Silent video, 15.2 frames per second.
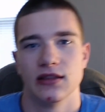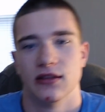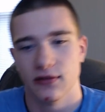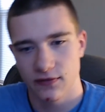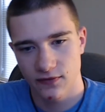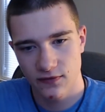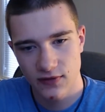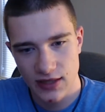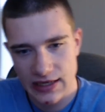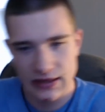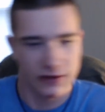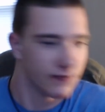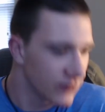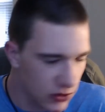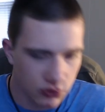in
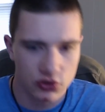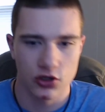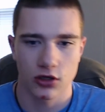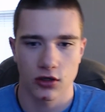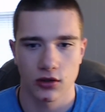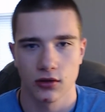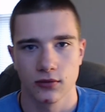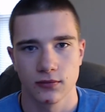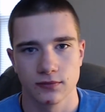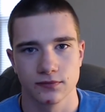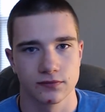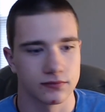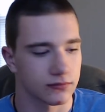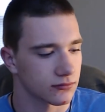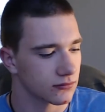the future.
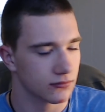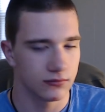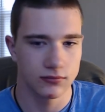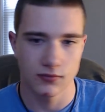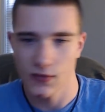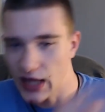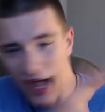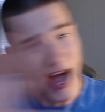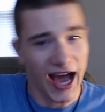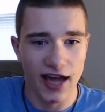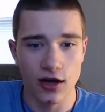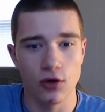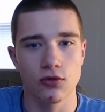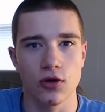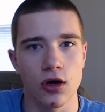
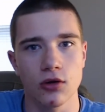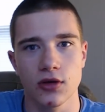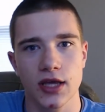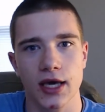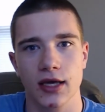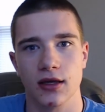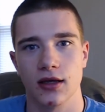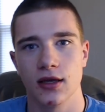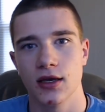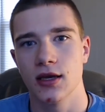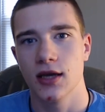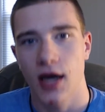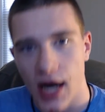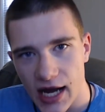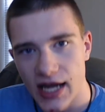I don't know yet.
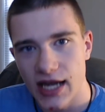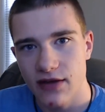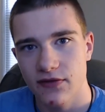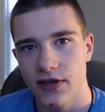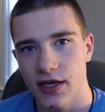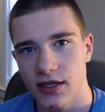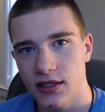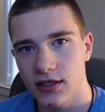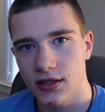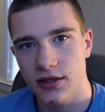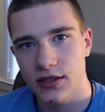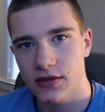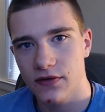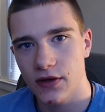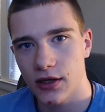I haven't edited
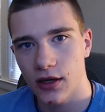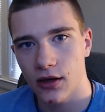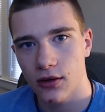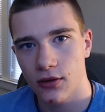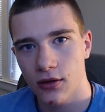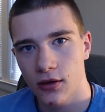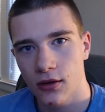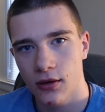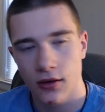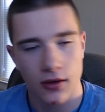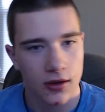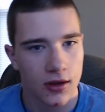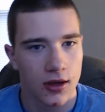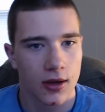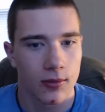this video.
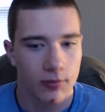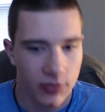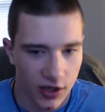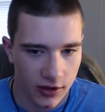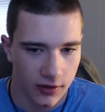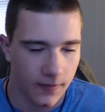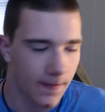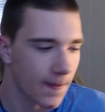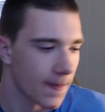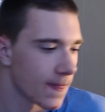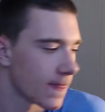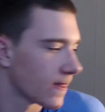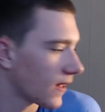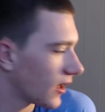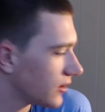But
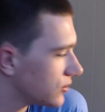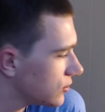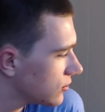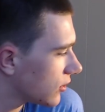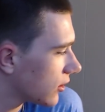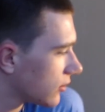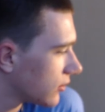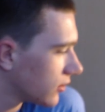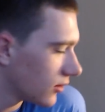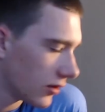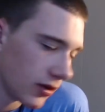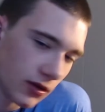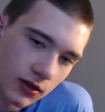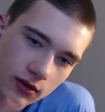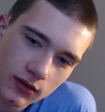I do know
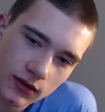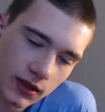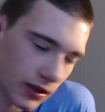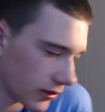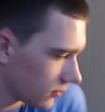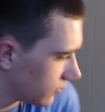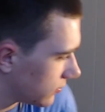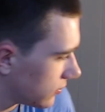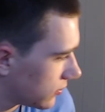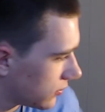that